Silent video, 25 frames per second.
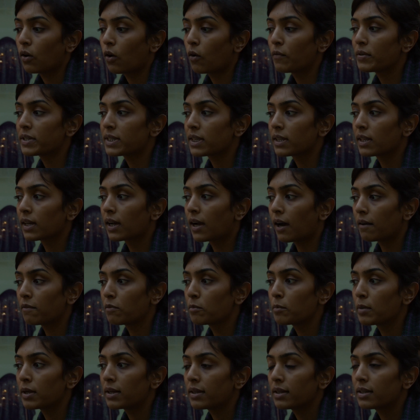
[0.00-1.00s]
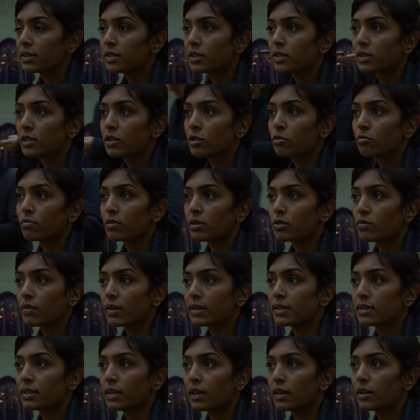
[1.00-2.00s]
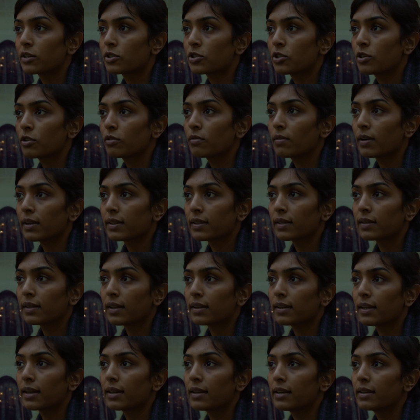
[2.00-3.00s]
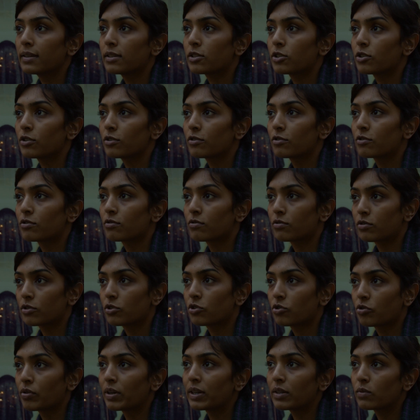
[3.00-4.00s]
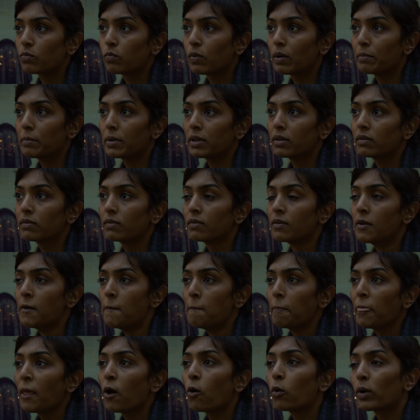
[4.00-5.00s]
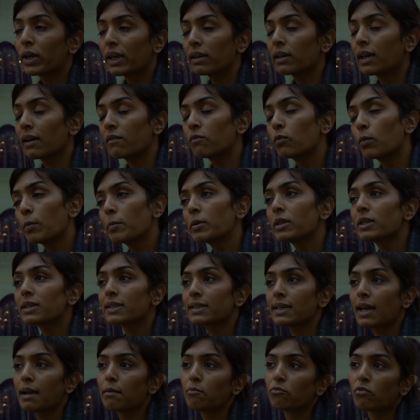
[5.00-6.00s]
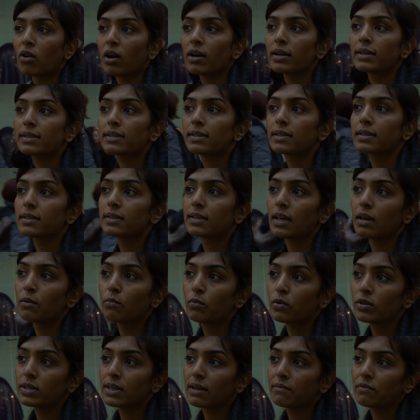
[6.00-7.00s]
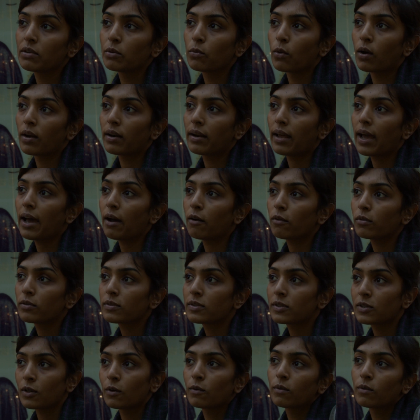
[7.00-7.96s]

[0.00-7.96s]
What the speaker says: obviously the government needs to address the issue. I think that they need to treat women or give women the same rights as they would everyone else.